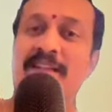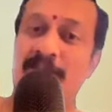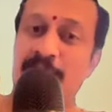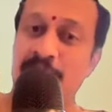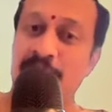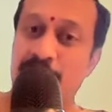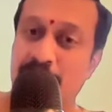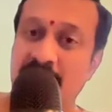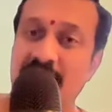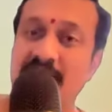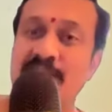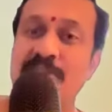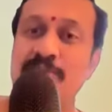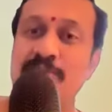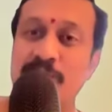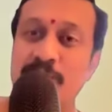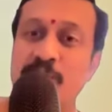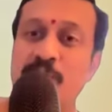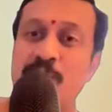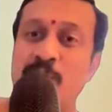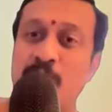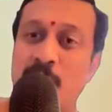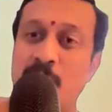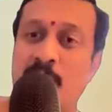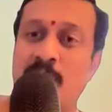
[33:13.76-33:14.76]
then please
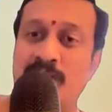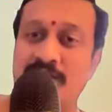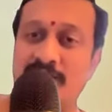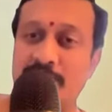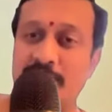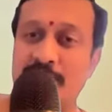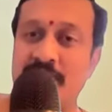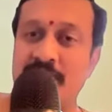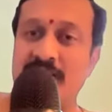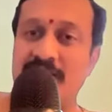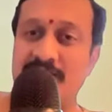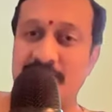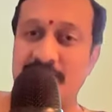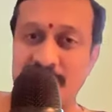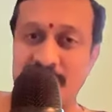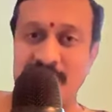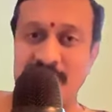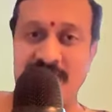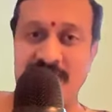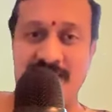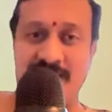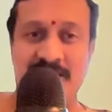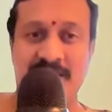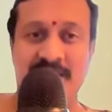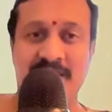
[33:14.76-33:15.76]
do walk the path of
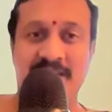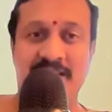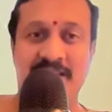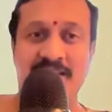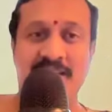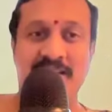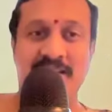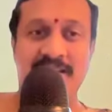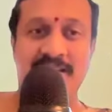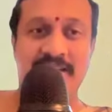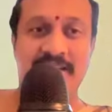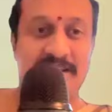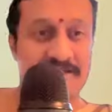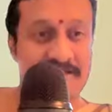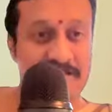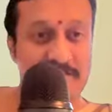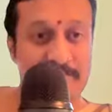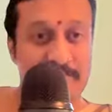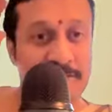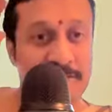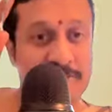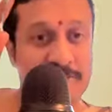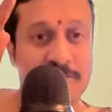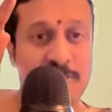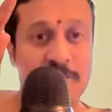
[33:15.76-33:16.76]
Veda. That's the
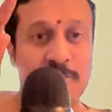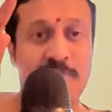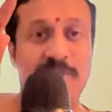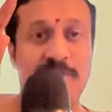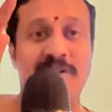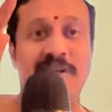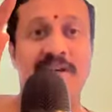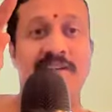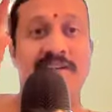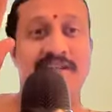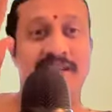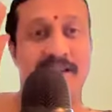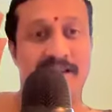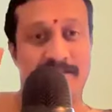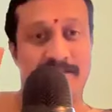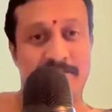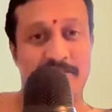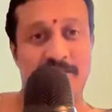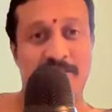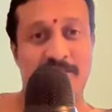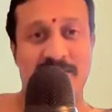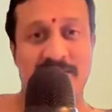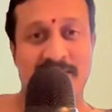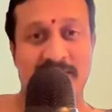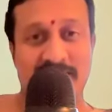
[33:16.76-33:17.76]
first Upadesha
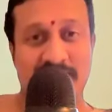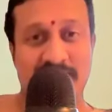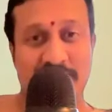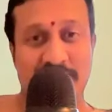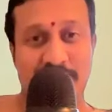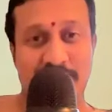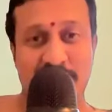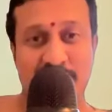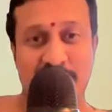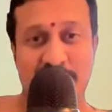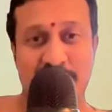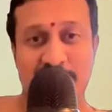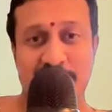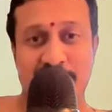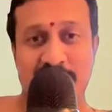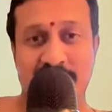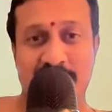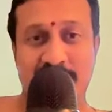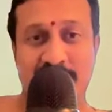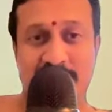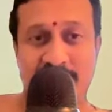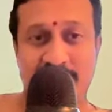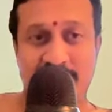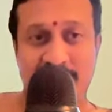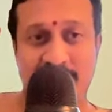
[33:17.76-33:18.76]
by Shankara Bhagavad
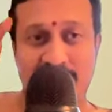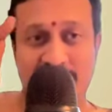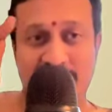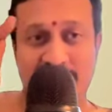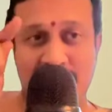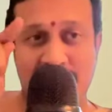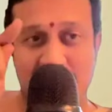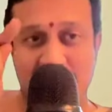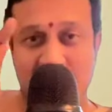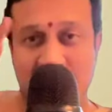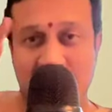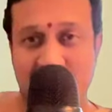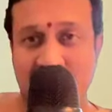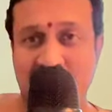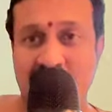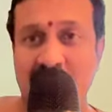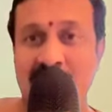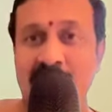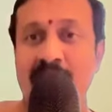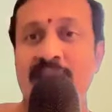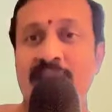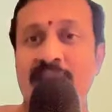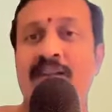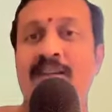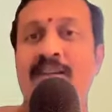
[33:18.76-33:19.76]
Padaha in
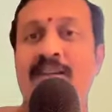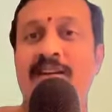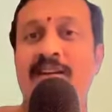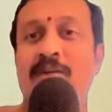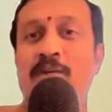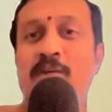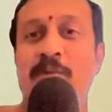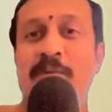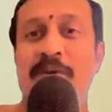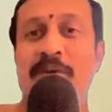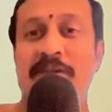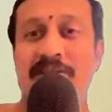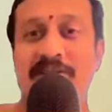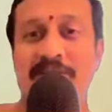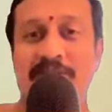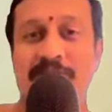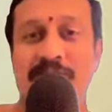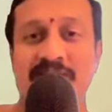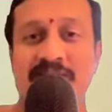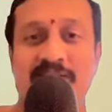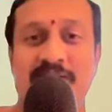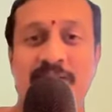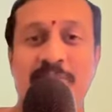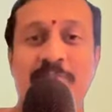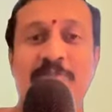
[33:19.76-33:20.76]
Upadesha
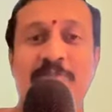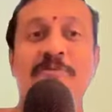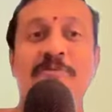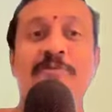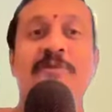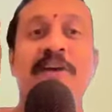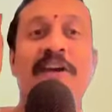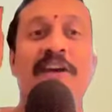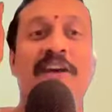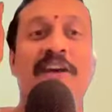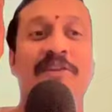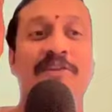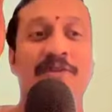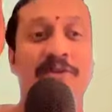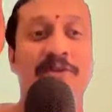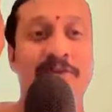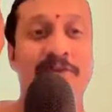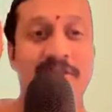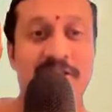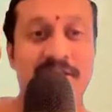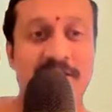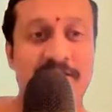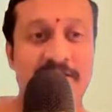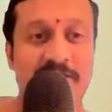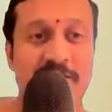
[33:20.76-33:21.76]
Panchikam. Vedo
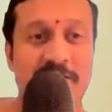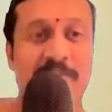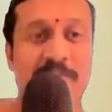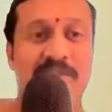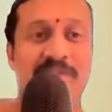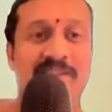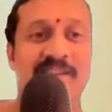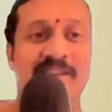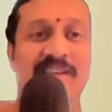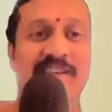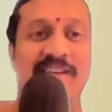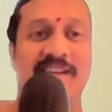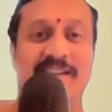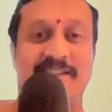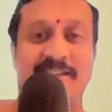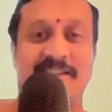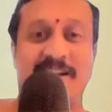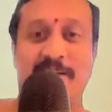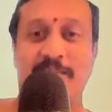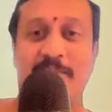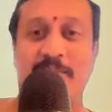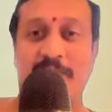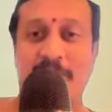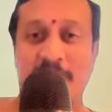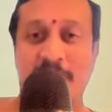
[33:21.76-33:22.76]
Nityam
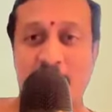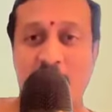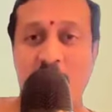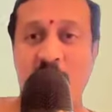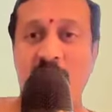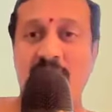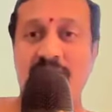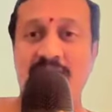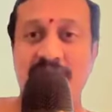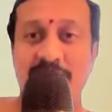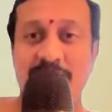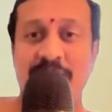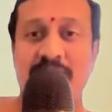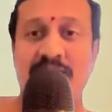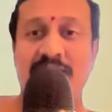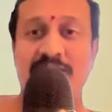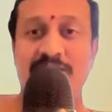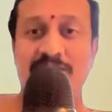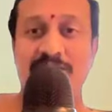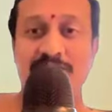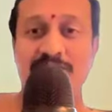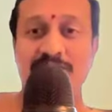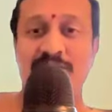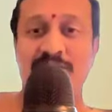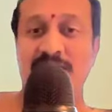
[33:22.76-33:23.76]
Adhiyatam. Walk the
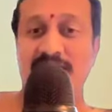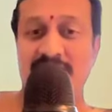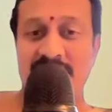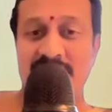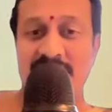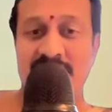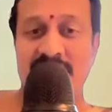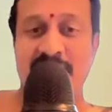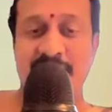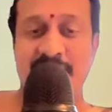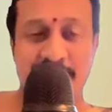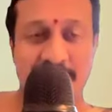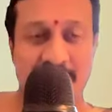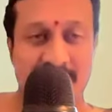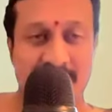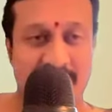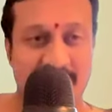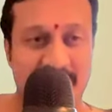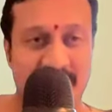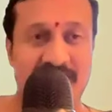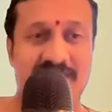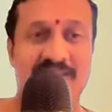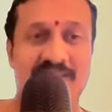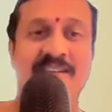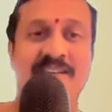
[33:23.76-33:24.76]
path of Veda every
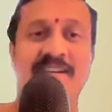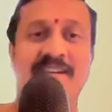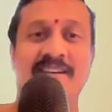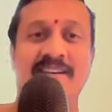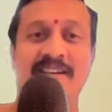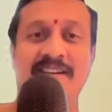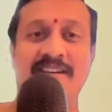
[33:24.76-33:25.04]
day.